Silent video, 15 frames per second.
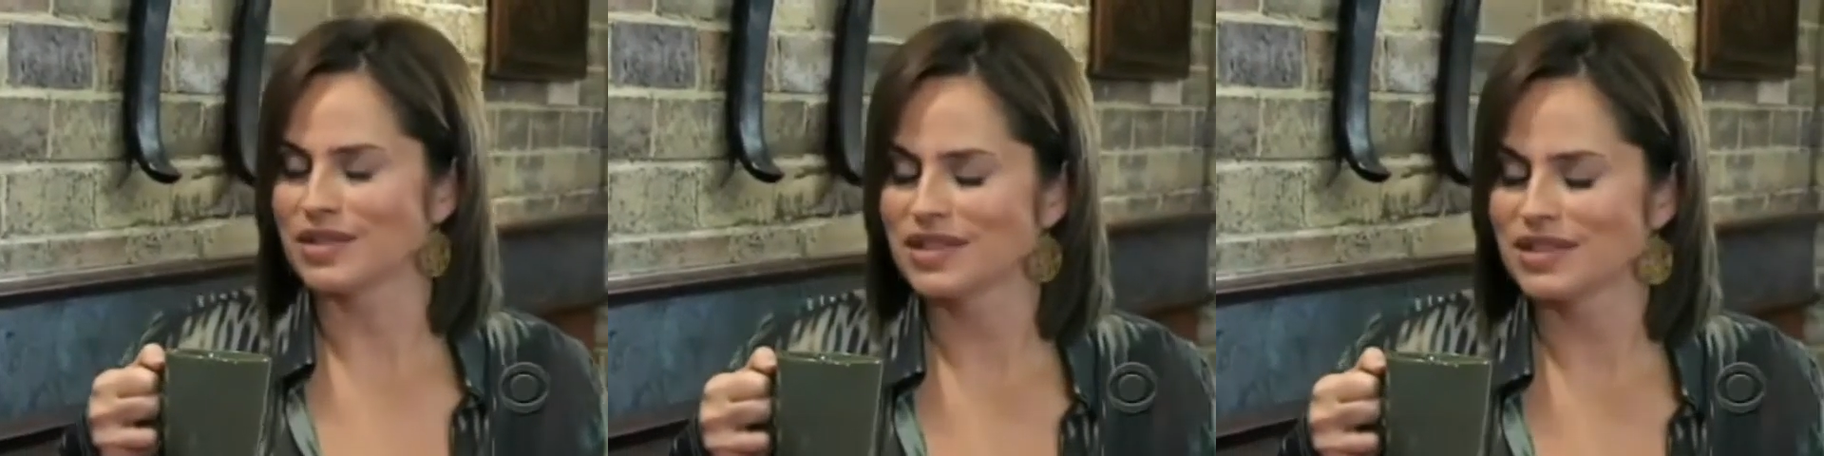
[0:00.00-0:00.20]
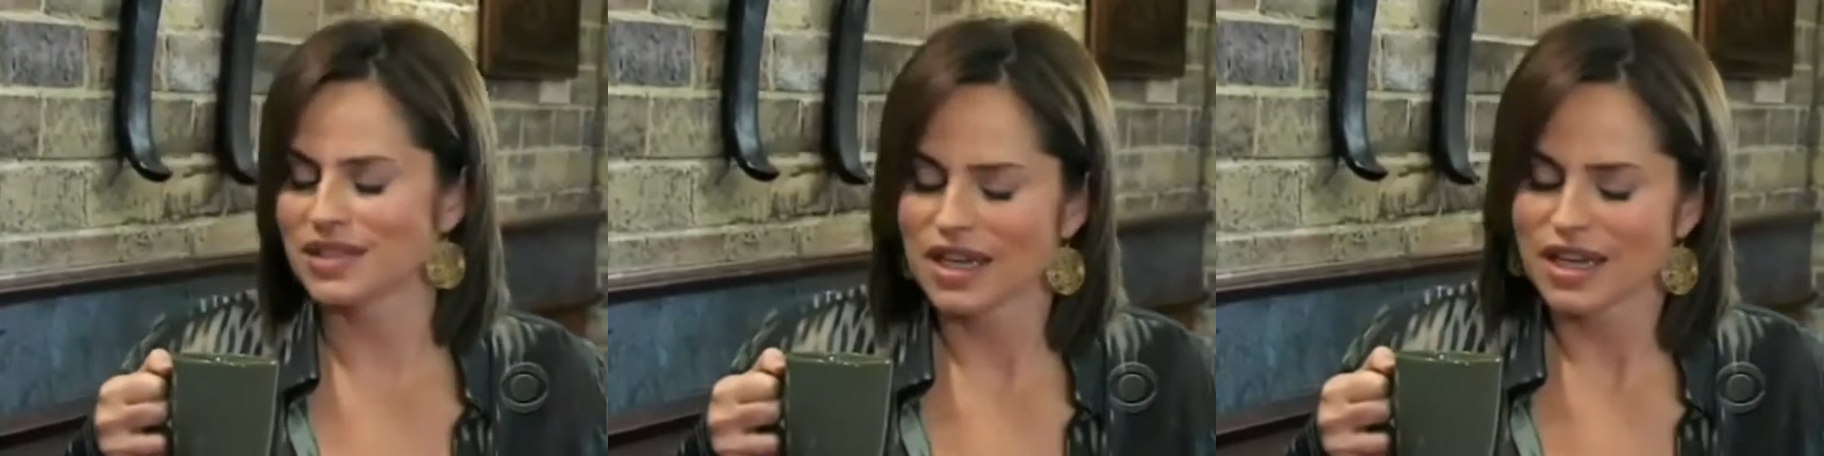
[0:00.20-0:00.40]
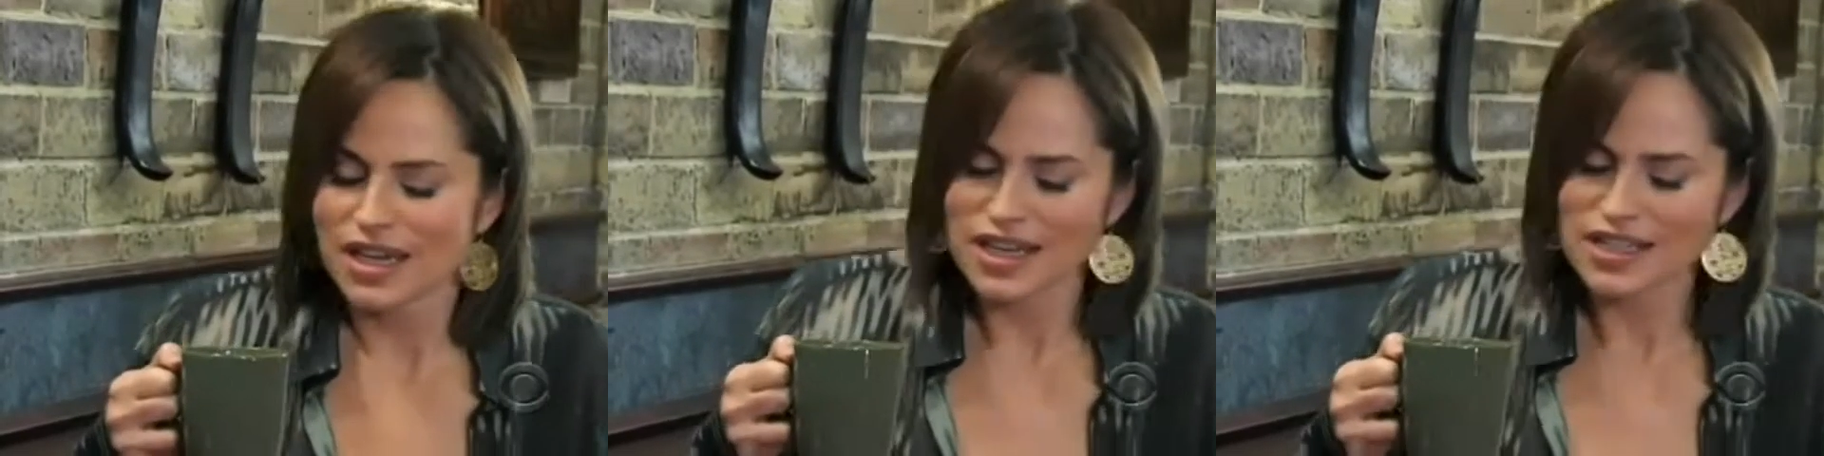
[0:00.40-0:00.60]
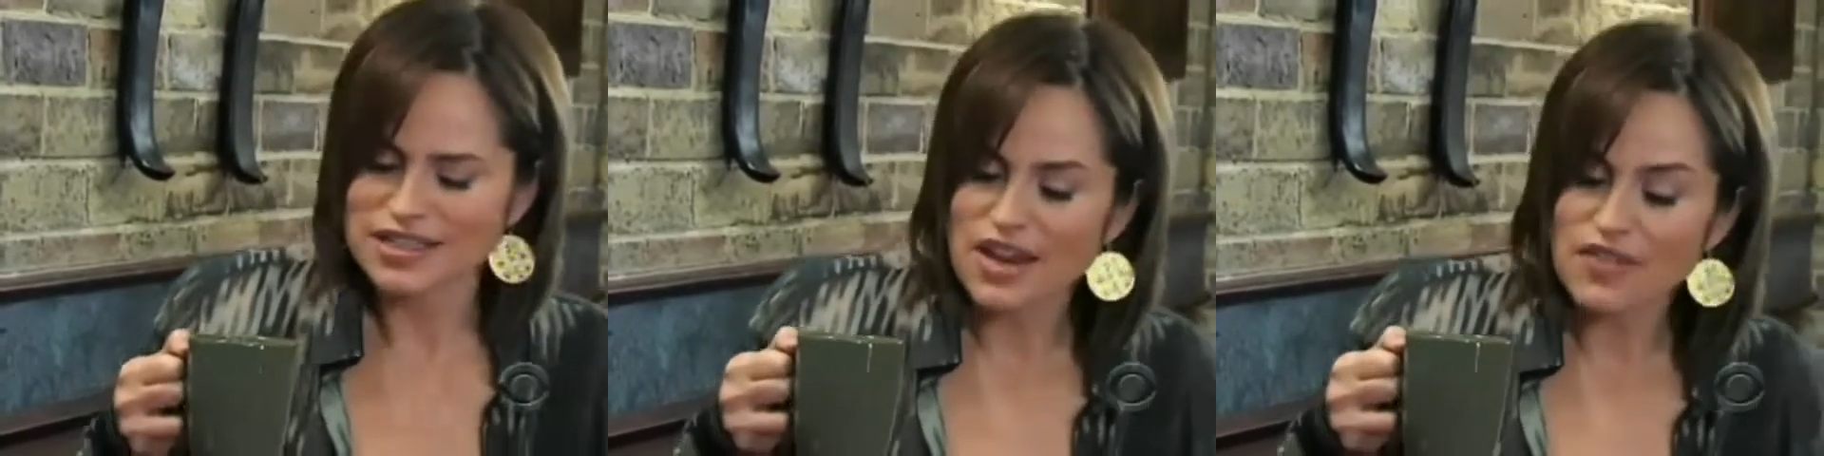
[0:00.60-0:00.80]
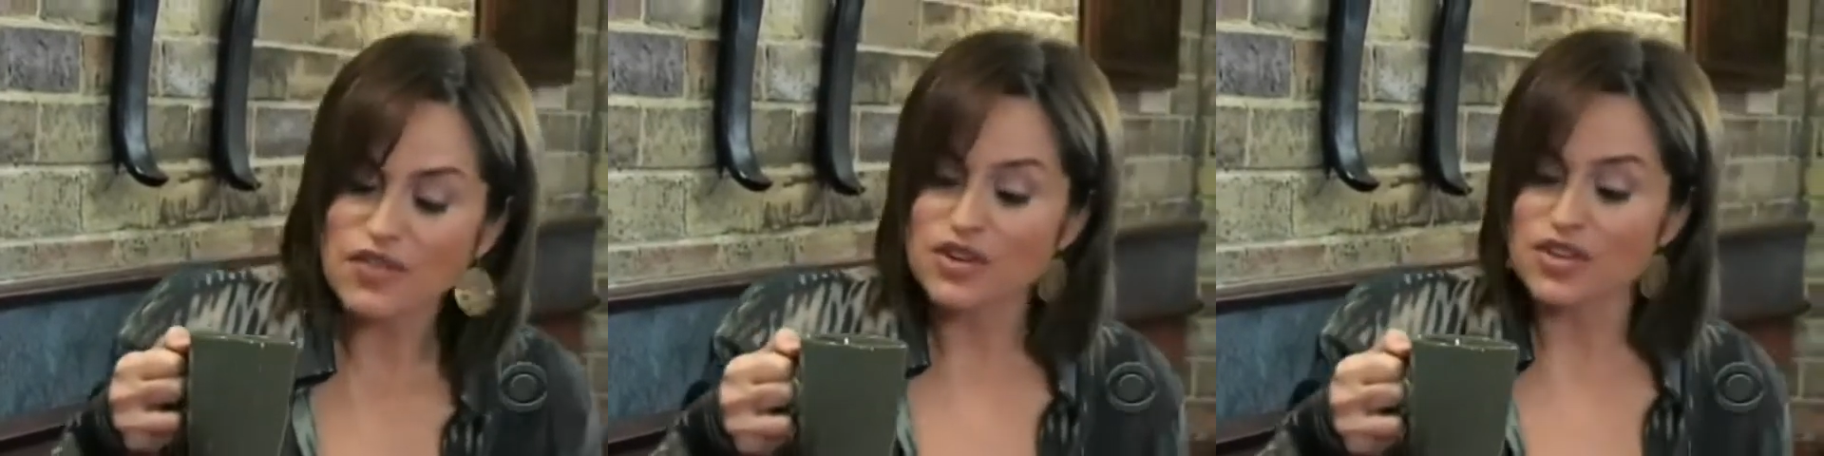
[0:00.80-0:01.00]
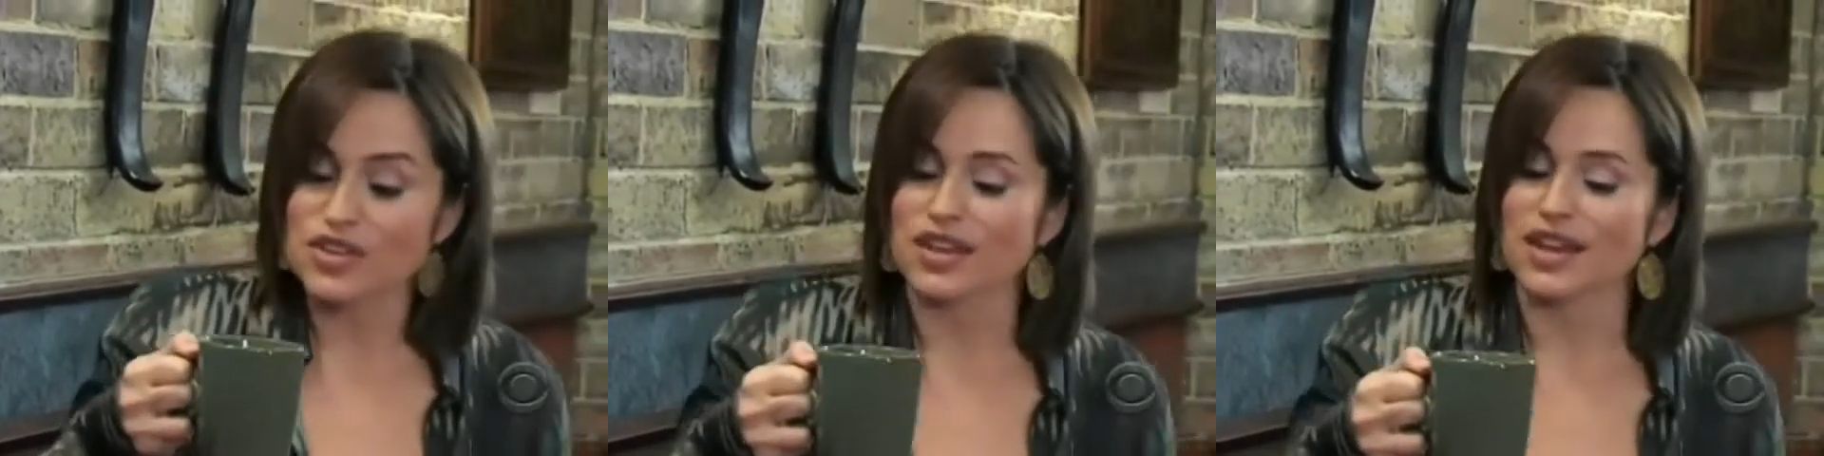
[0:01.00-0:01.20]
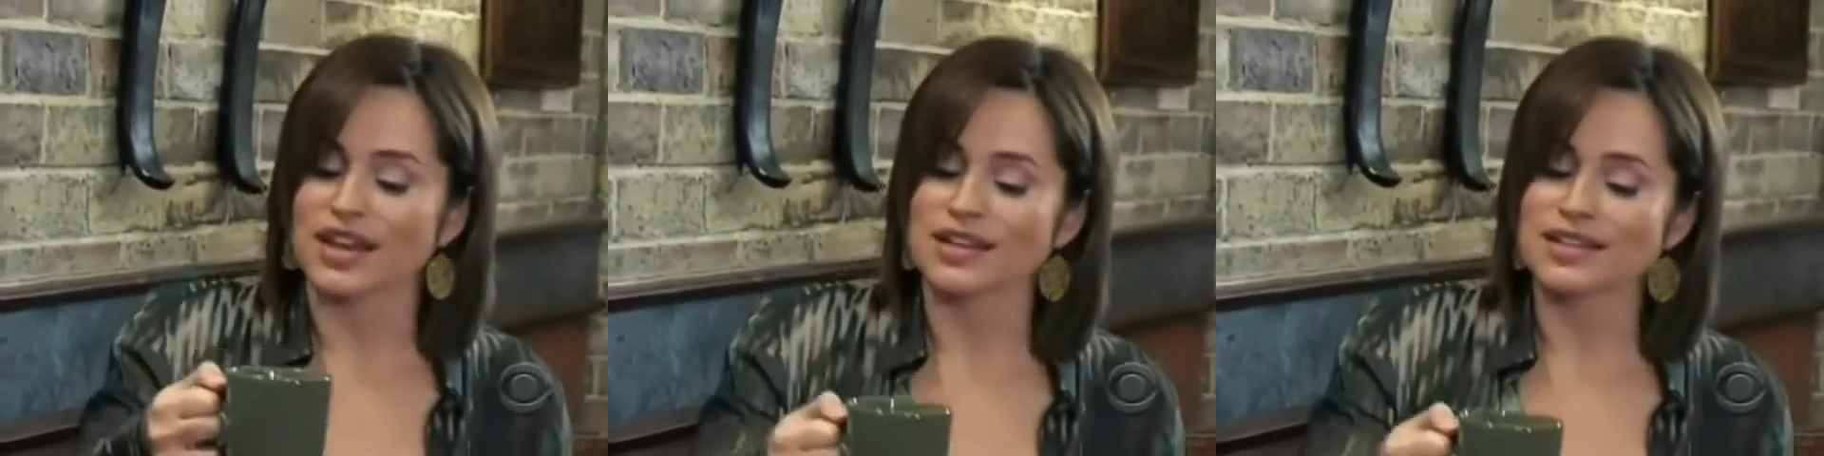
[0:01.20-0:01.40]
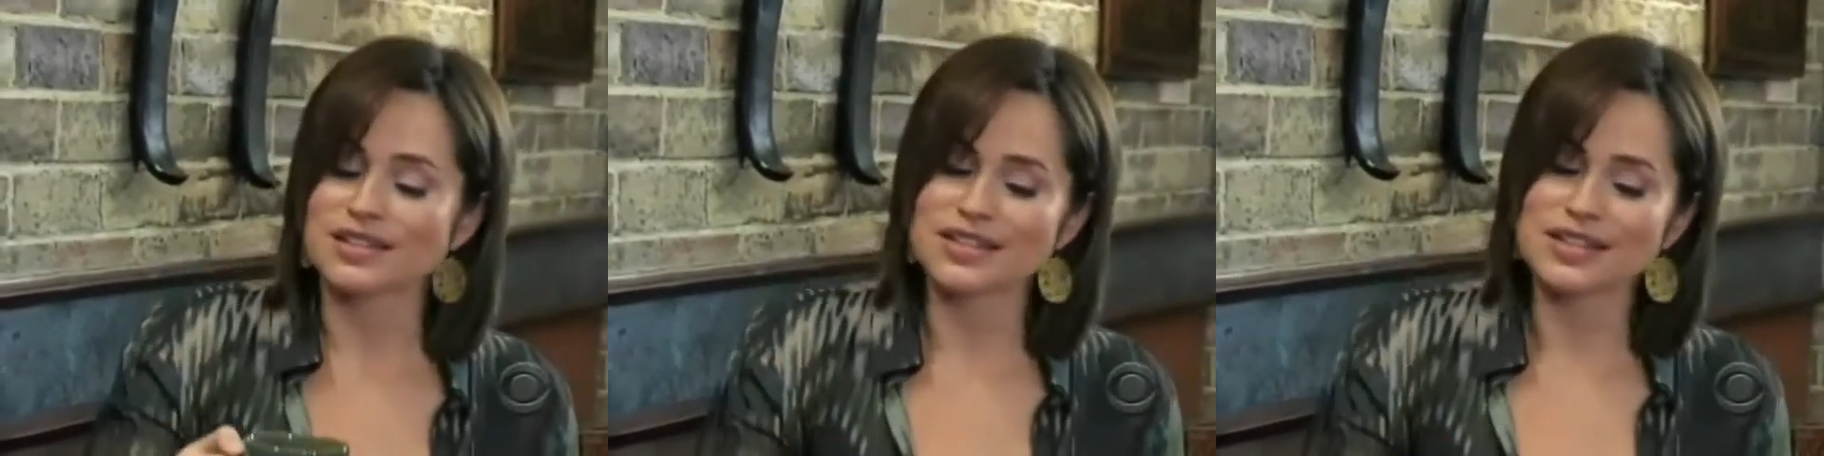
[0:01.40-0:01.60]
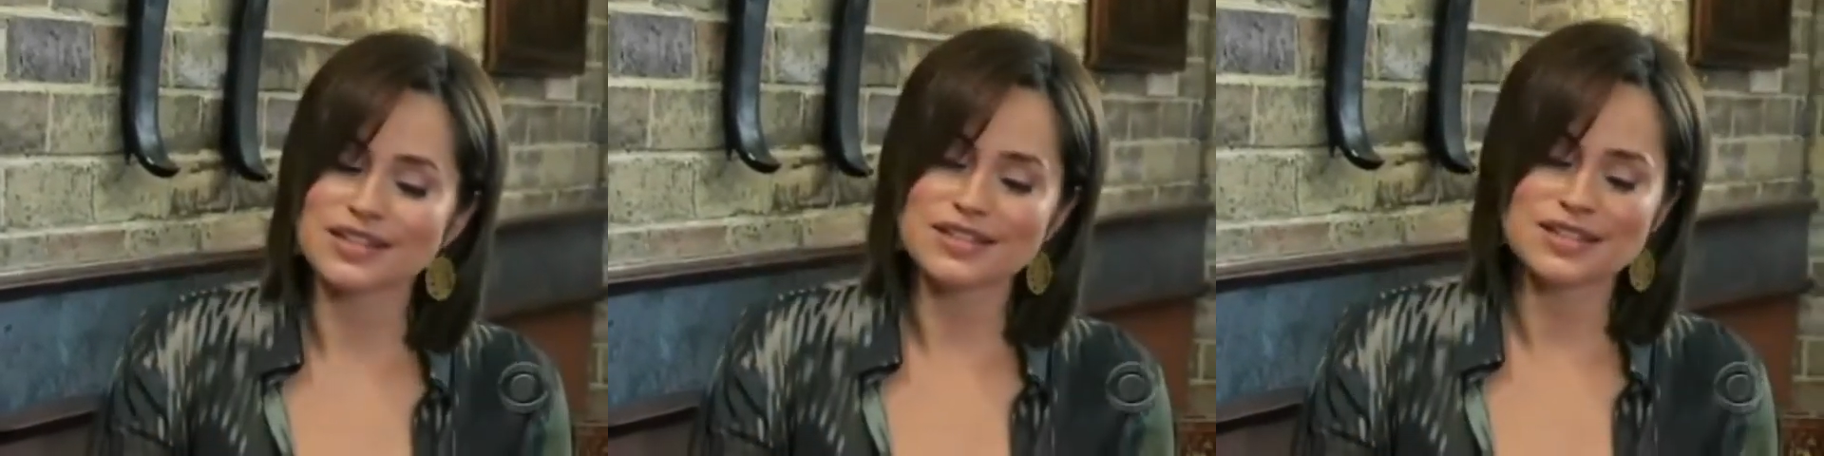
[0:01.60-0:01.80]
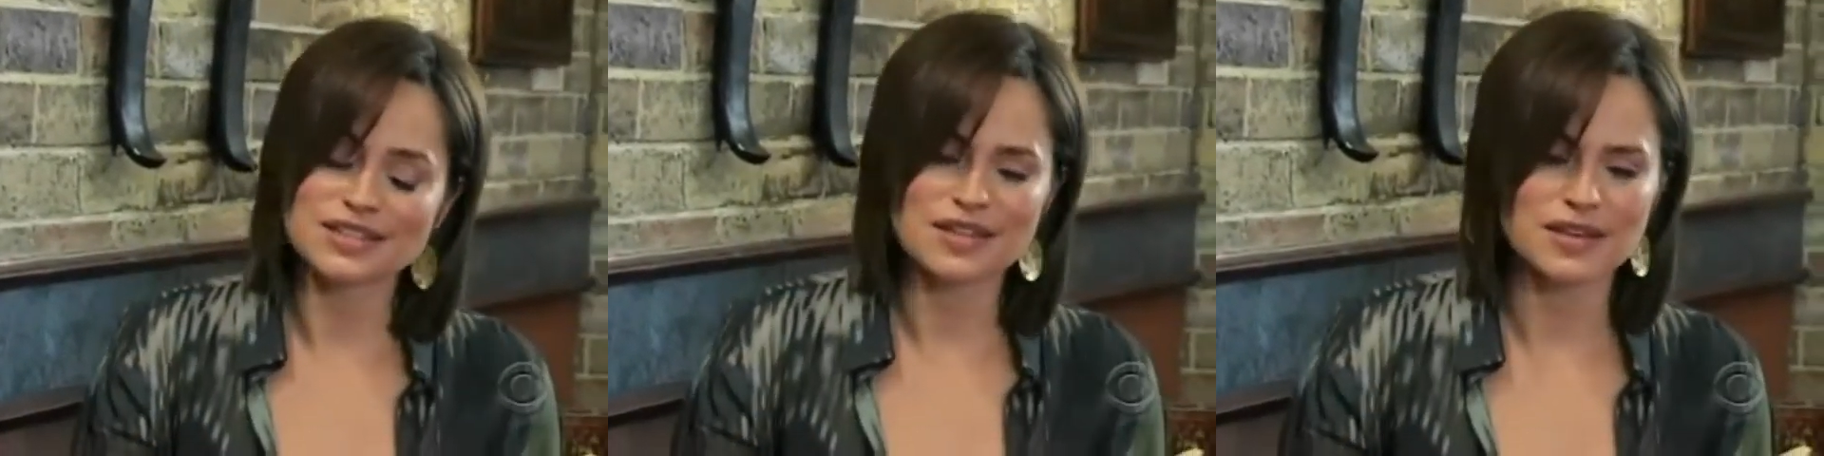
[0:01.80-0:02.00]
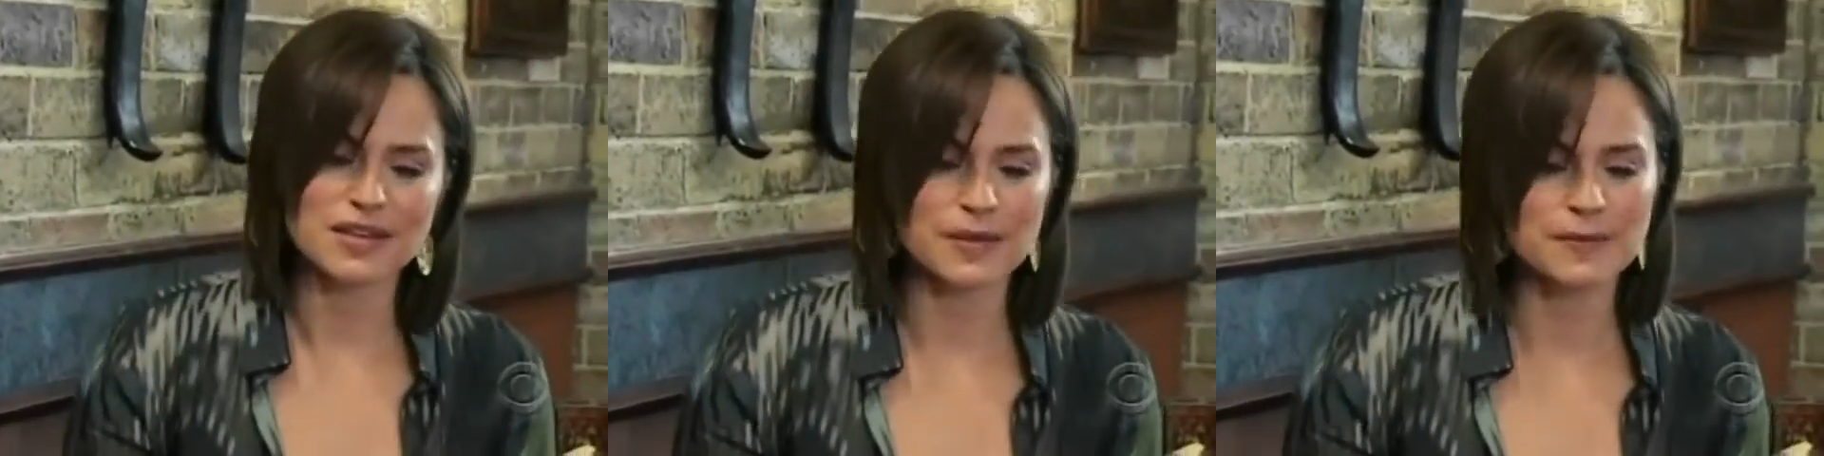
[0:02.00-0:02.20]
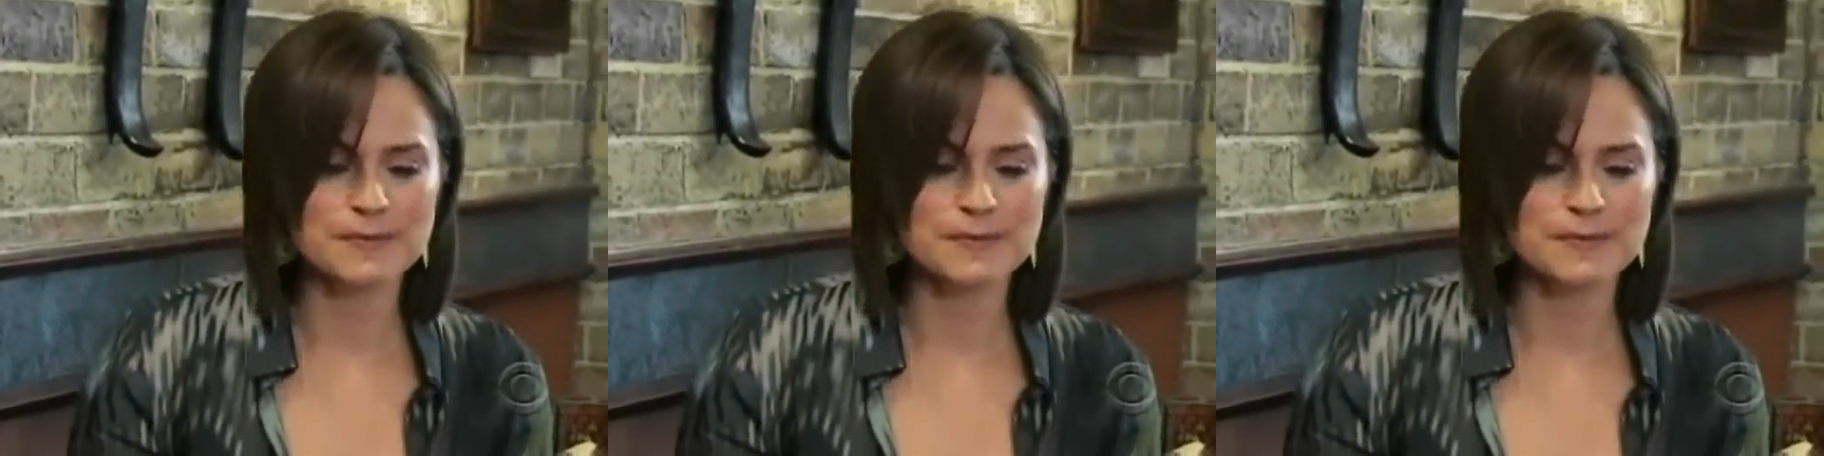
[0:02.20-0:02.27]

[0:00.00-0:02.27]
It's everything. It's